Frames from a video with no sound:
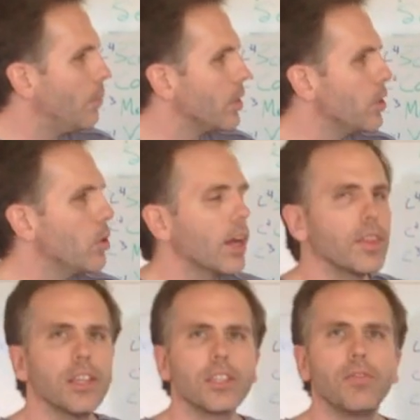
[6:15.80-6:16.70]
you got
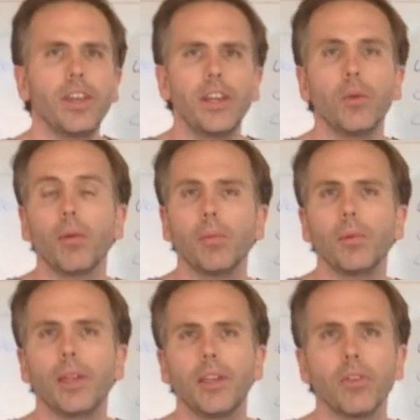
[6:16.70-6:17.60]
this video
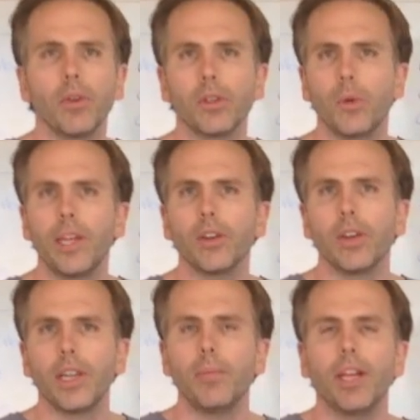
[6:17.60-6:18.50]
probably through a tweet or
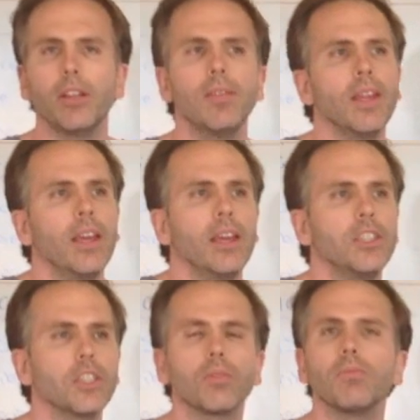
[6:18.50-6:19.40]
an email.
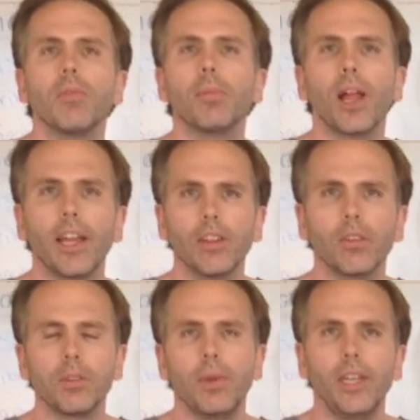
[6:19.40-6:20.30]
Just reply on
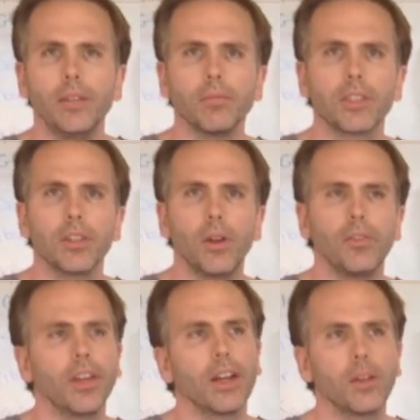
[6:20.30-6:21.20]
those mediums. So if
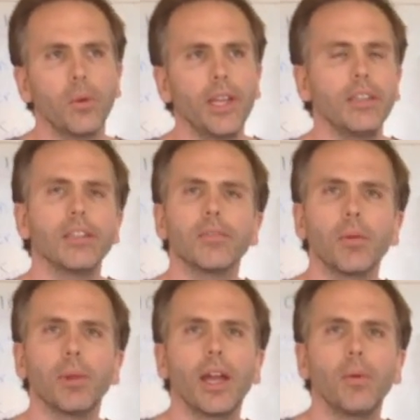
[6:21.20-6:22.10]
you got a tweet,
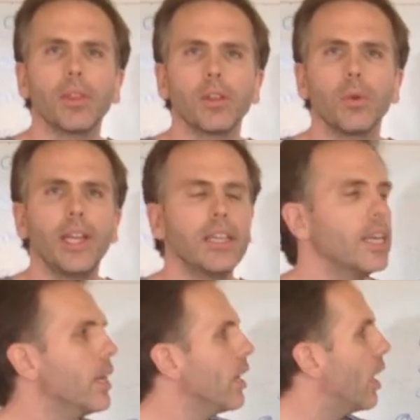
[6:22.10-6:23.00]
reply with a tweet
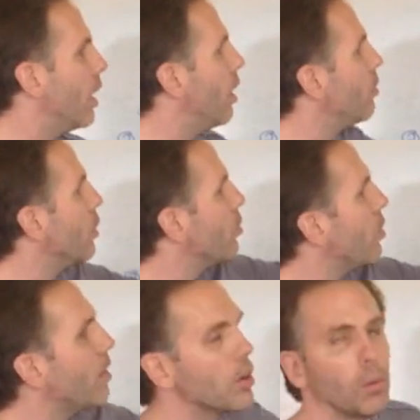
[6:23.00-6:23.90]
of your
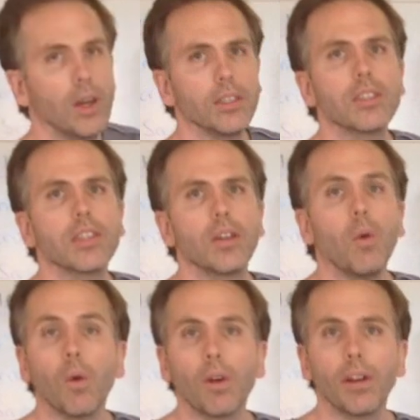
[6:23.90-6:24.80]
favorite ones,
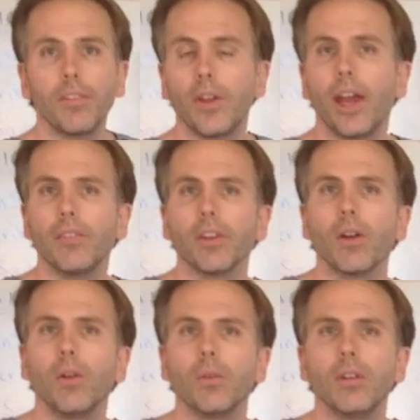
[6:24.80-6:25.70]
or if you have your
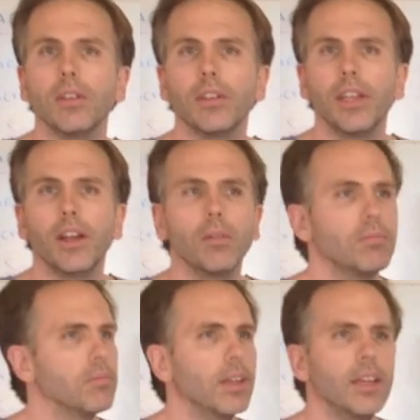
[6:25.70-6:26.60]
own, you know,
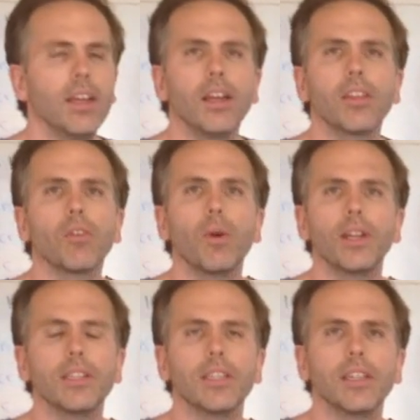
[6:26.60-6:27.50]
throw it
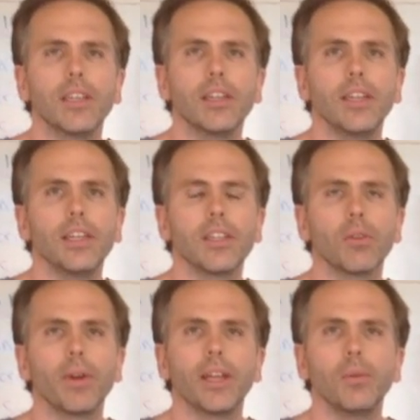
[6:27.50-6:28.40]
into the
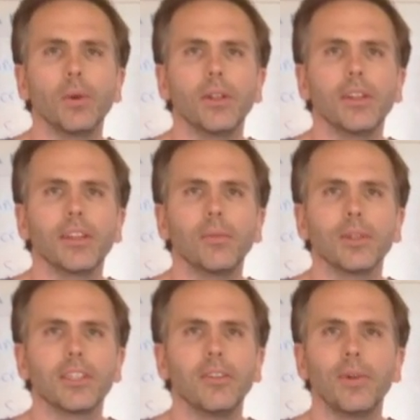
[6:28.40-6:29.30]
ring, and we'll
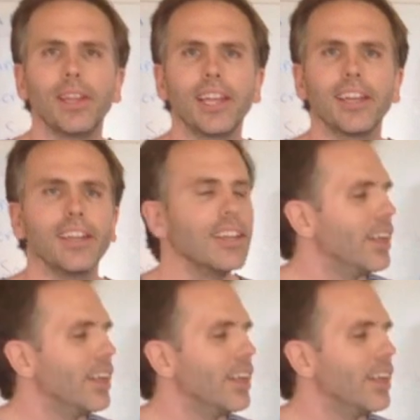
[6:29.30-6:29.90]
see if we like it.